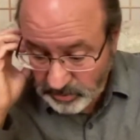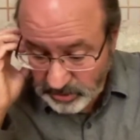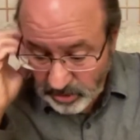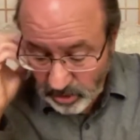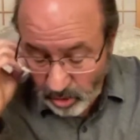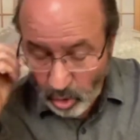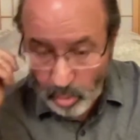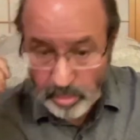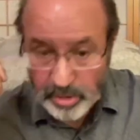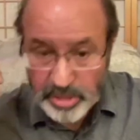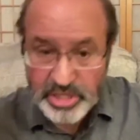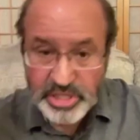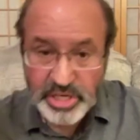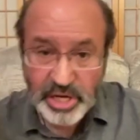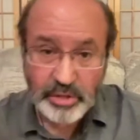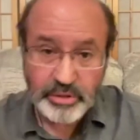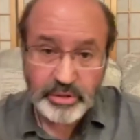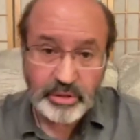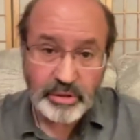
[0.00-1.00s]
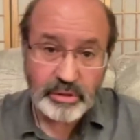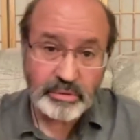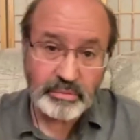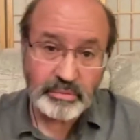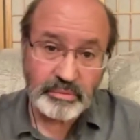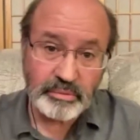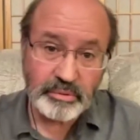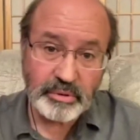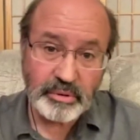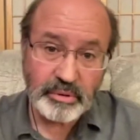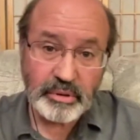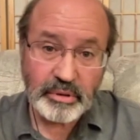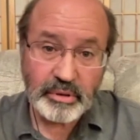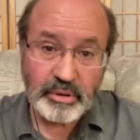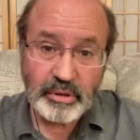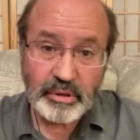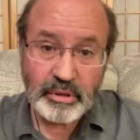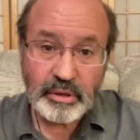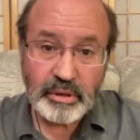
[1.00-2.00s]
homeless shelter,
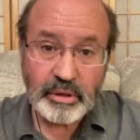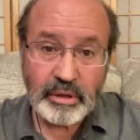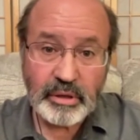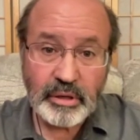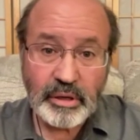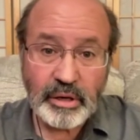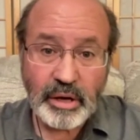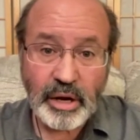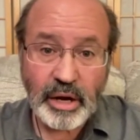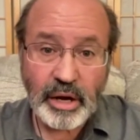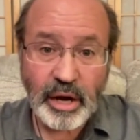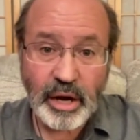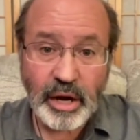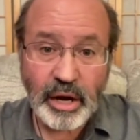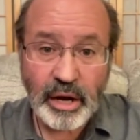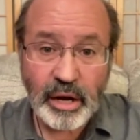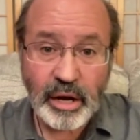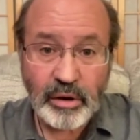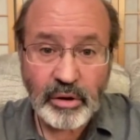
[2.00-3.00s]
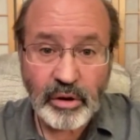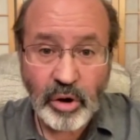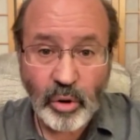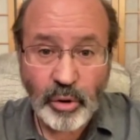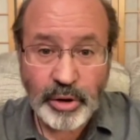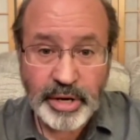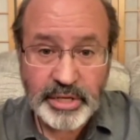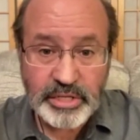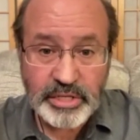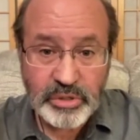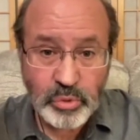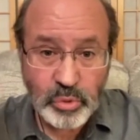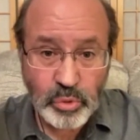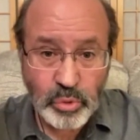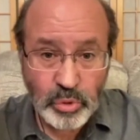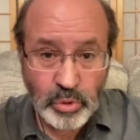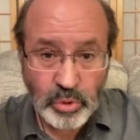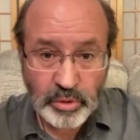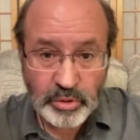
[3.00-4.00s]
going to
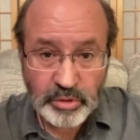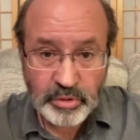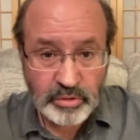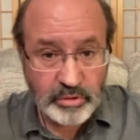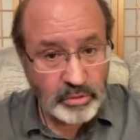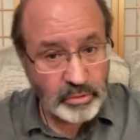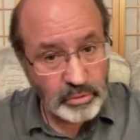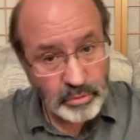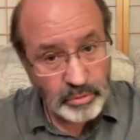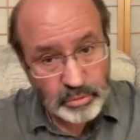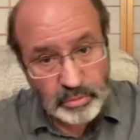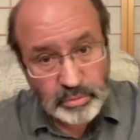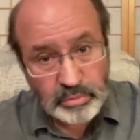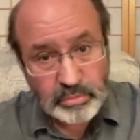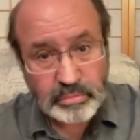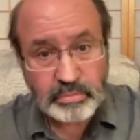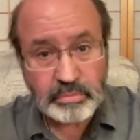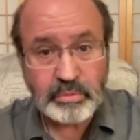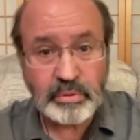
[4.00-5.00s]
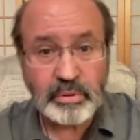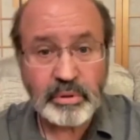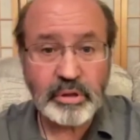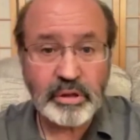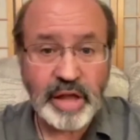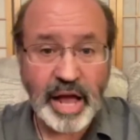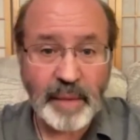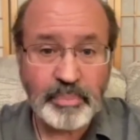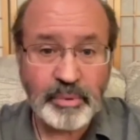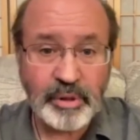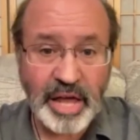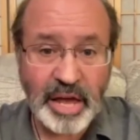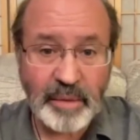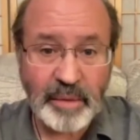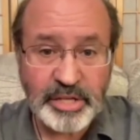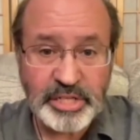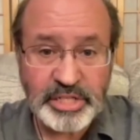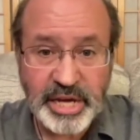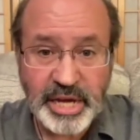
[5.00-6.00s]
school to stop
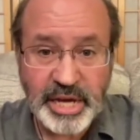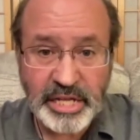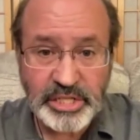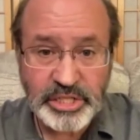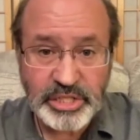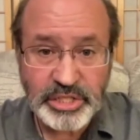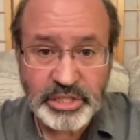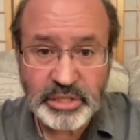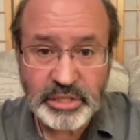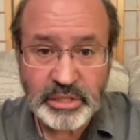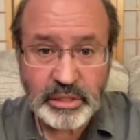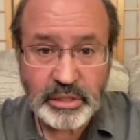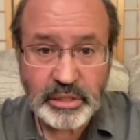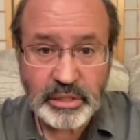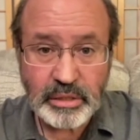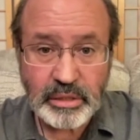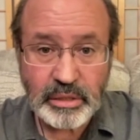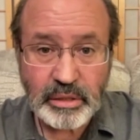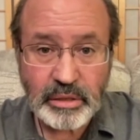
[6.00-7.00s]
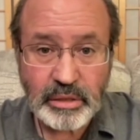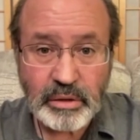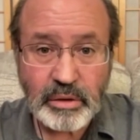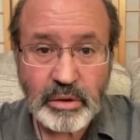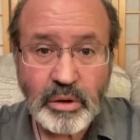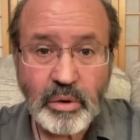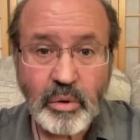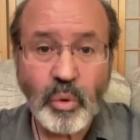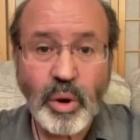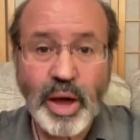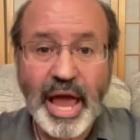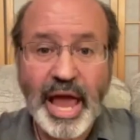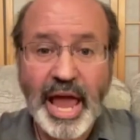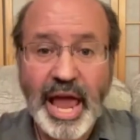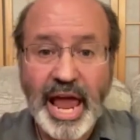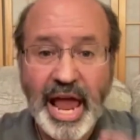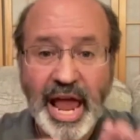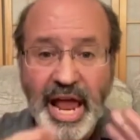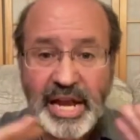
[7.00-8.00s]
climate change,
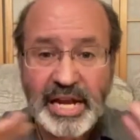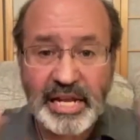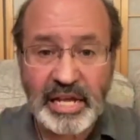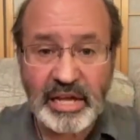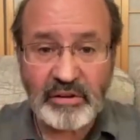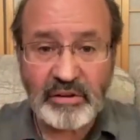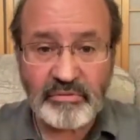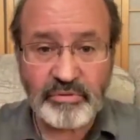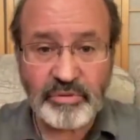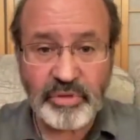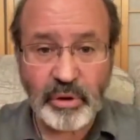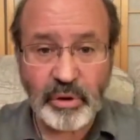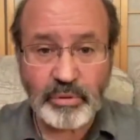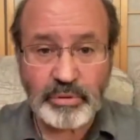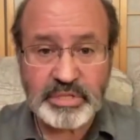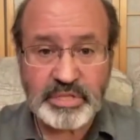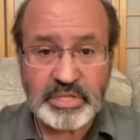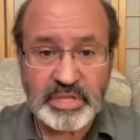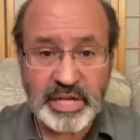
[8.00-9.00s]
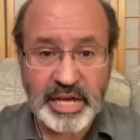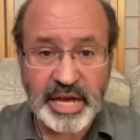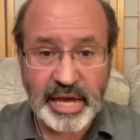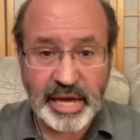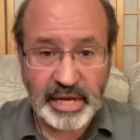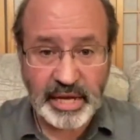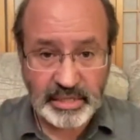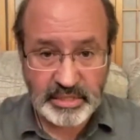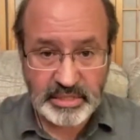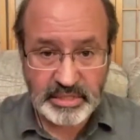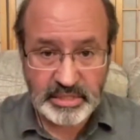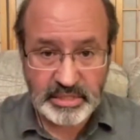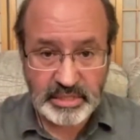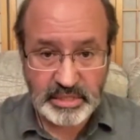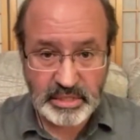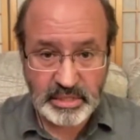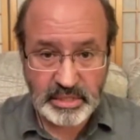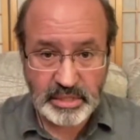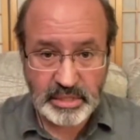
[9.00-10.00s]
any of those things,
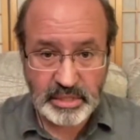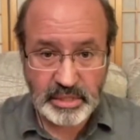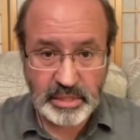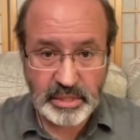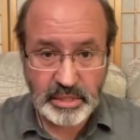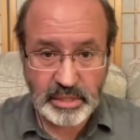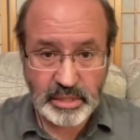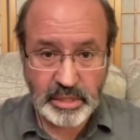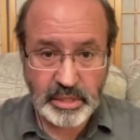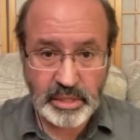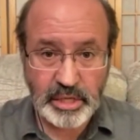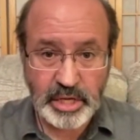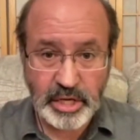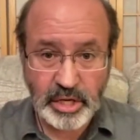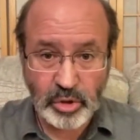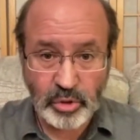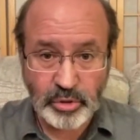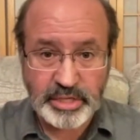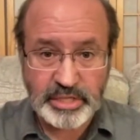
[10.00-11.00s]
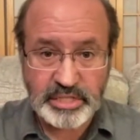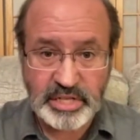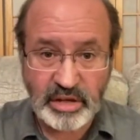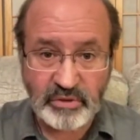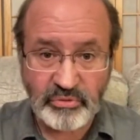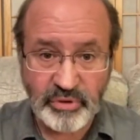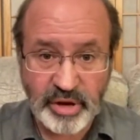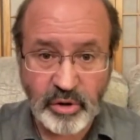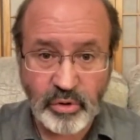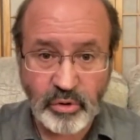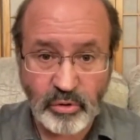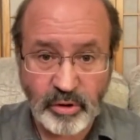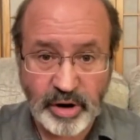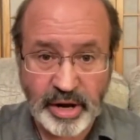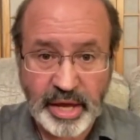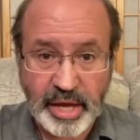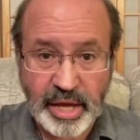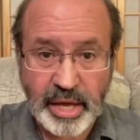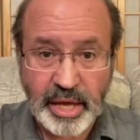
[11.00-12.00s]
including self inquiry,